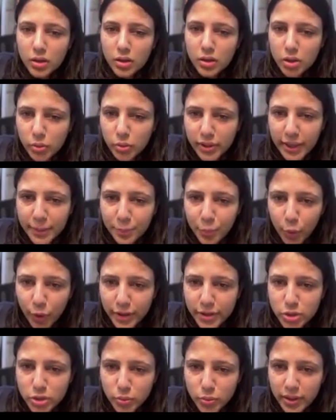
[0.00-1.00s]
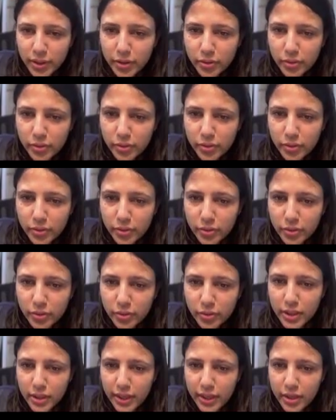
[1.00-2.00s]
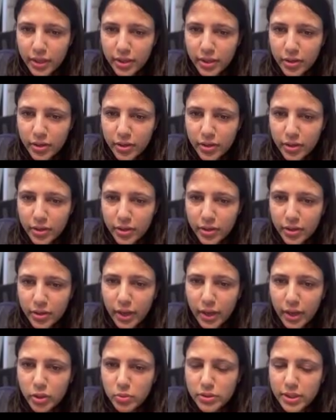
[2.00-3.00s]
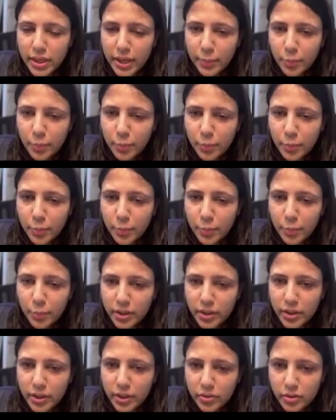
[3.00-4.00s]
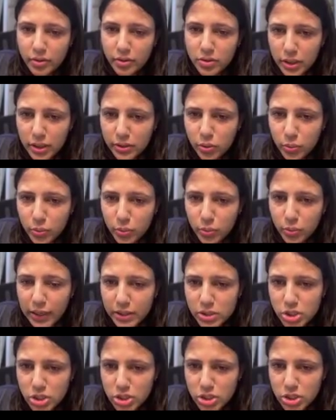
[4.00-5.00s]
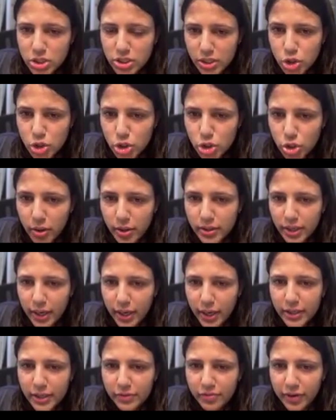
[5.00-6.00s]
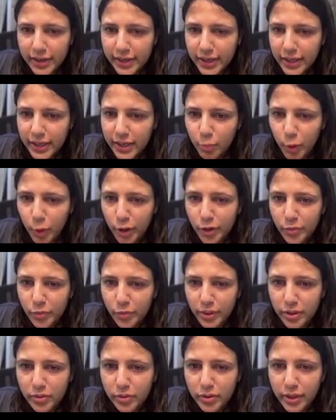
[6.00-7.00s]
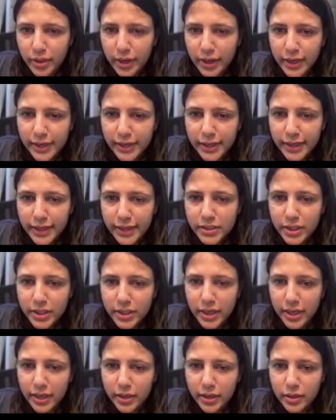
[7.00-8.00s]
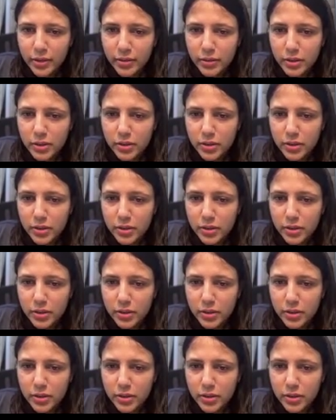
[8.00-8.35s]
you take points over here, like here, and you will take points over here. And you will just ensure that if I take a point over here and I take 3NN,